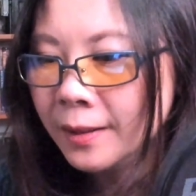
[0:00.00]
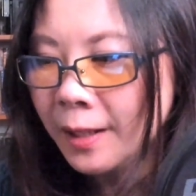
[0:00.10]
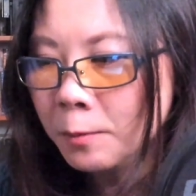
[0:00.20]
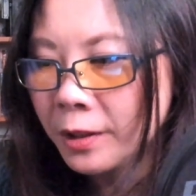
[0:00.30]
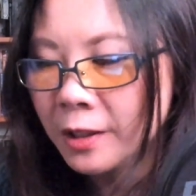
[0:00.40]

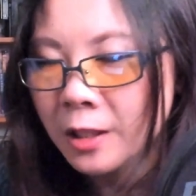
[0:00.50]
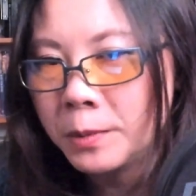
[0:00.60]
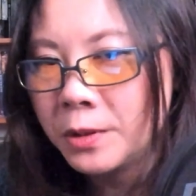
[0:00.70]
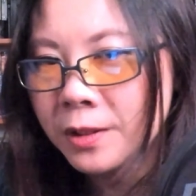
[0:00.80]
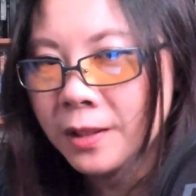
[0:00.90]
networking
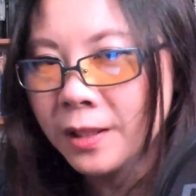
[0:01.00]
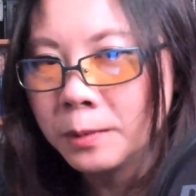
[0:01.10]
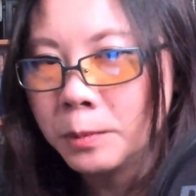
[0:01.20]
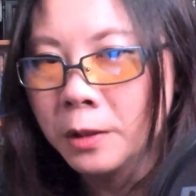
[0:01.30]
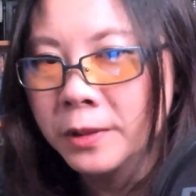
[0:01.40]

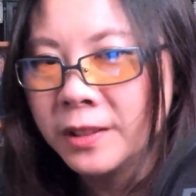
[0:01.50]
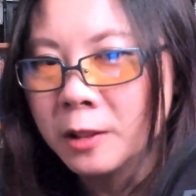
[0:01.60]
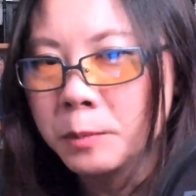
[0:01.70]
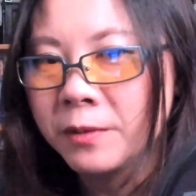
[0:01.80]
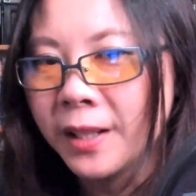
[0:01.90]
opportunities were always a
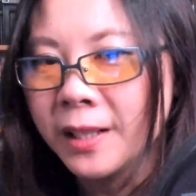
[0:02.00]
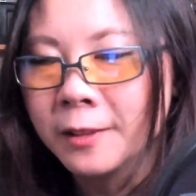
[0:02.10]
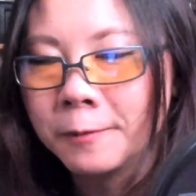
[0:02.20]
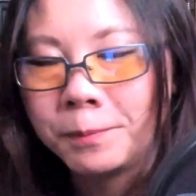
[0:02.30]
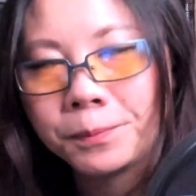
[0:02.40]
little bit vague.